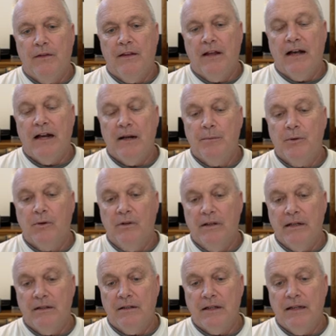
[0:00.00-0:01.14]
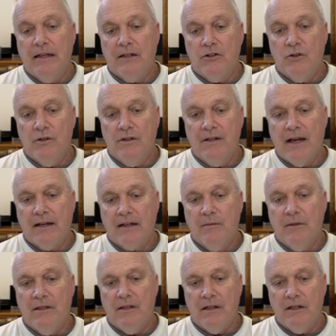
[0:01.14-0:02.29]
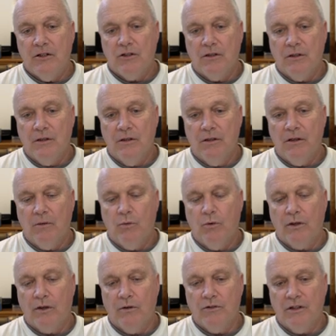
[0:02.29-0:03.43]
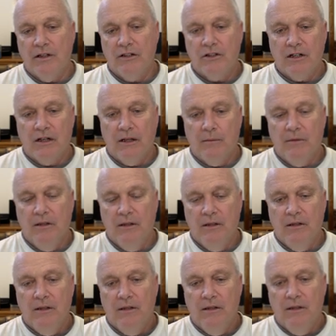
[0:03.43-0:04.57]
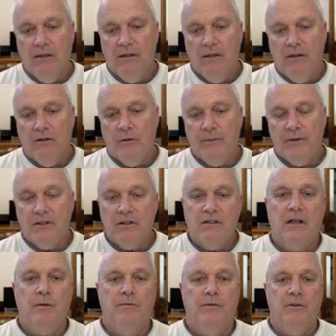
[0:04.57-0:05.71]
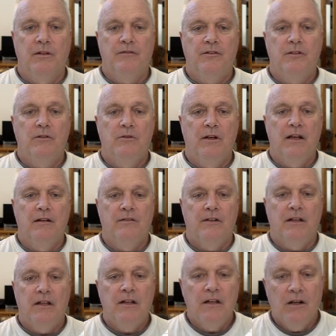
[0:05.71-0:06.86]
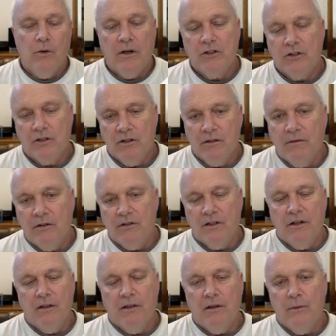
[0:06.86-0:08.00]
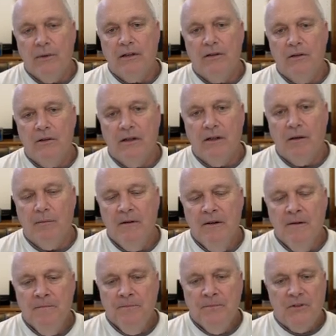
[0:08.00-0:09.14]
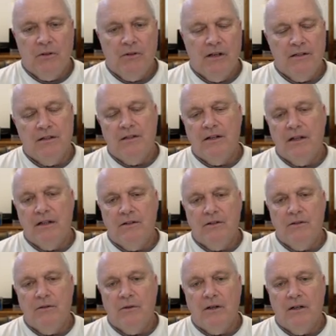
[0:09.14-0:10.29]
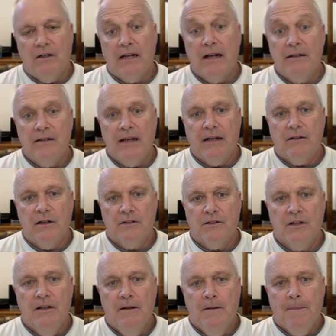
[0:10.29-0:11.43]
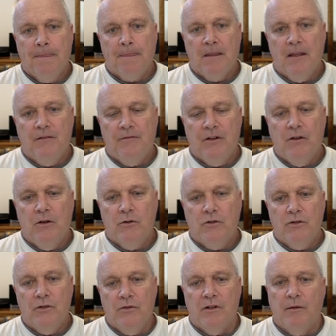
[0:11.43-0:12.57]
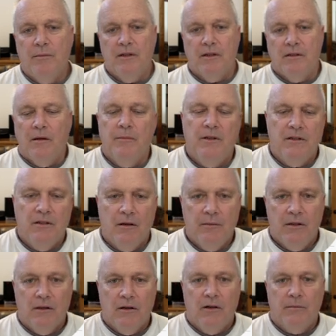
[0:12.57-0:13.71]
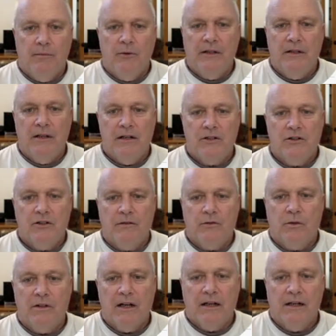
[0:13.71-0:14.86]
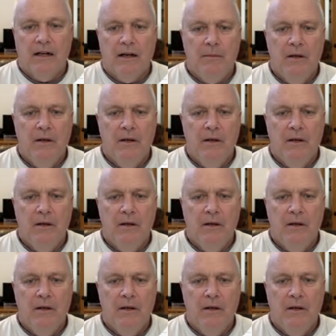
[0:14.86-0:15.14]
hyperlink to get to the documentation on what goes in each column. Hope this is helpful. If you have any questions, if there's anything we can do to help, don't hesitate to contact us. If you go to www.onpoint-software.com,